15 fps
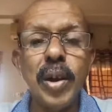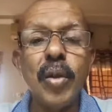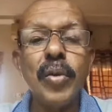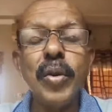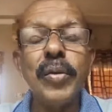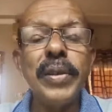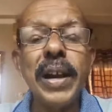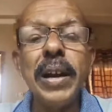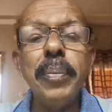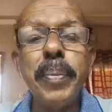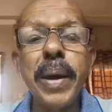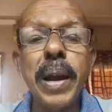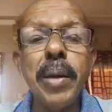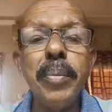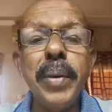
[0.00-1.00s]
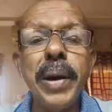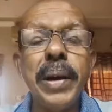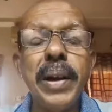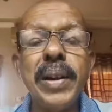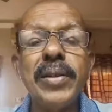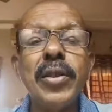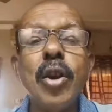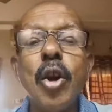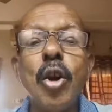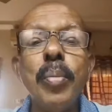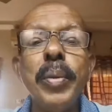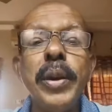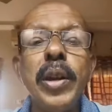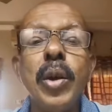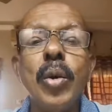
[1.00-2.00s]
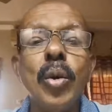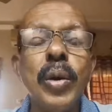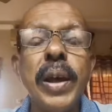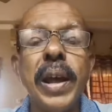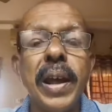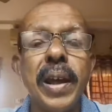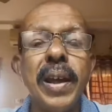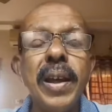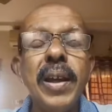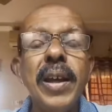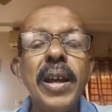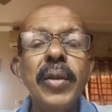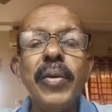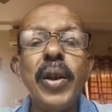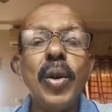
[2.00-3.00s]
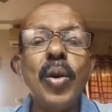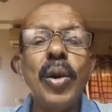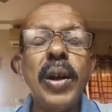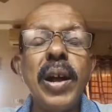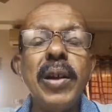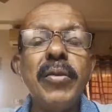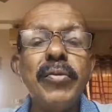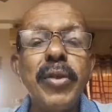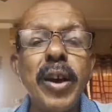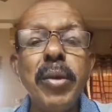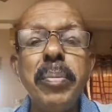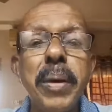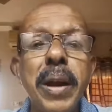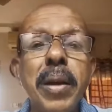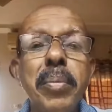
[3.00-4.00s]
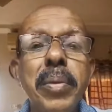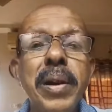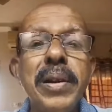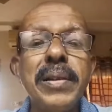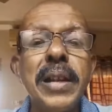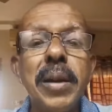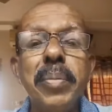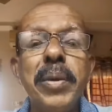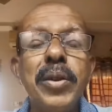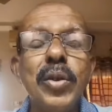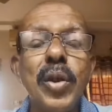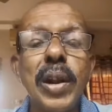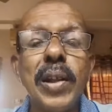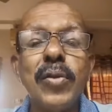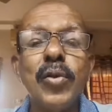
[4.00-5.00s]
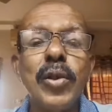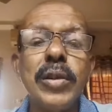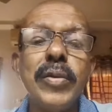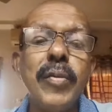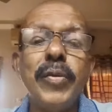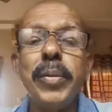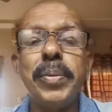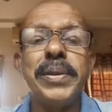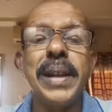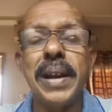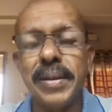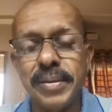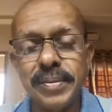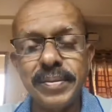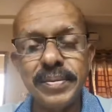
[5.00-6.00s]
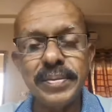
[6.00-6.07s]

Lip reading: Out of 10 parameters, how many are okay? If you are okay on 5 parameters, that means your health score is 50%.